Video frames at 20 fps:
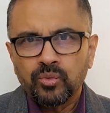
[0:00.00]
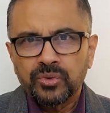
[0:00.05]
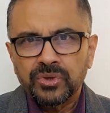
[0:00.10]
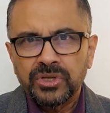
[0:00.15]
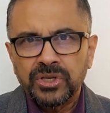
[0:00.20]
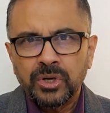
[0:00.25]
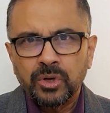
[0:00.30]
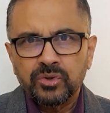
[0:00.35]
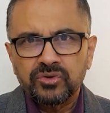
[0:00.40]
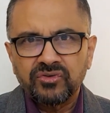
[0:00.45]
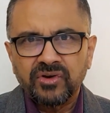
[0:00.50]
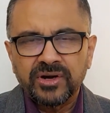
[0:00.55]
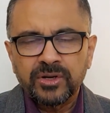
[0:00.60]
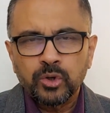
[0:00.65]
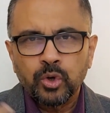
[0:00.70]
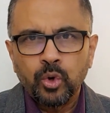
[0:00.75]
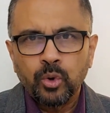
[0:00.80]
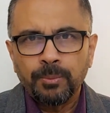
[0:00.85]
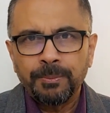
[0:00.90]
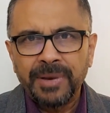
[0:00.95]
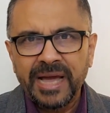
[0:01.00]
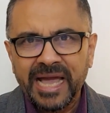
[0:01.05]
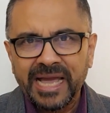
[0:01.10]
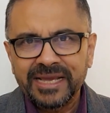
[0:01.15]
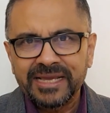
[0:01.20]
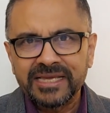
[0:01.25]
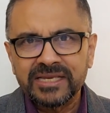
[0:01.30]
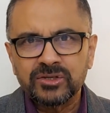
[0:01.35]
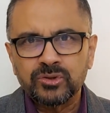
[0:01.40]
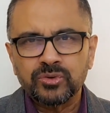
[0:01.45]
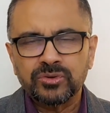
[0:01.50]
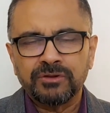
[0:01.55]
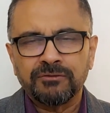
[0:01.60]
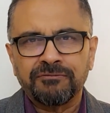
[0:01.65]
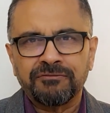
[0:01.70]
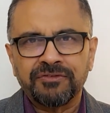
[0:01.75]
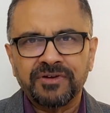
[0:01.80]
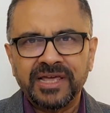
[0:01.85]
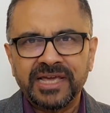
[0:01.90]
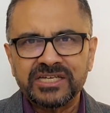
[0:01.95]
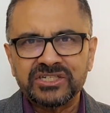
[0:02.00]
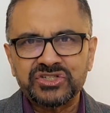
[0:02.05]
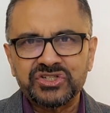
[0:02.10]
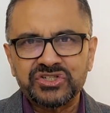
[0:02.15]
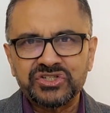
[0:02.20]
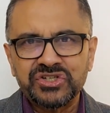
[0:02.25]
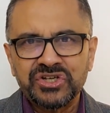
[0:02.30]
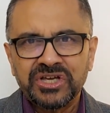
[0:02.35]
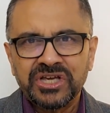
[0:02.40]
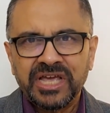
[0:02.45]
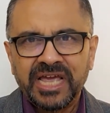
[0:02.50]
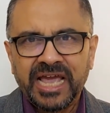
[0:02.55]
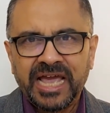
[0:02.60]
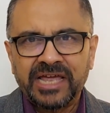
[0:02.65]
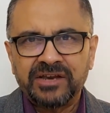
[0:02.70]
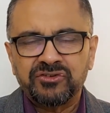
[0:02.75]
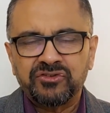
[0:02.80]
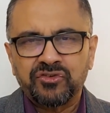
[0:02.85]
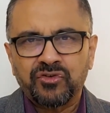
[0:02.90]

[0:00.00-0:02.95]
you know, try to go back into the flesh and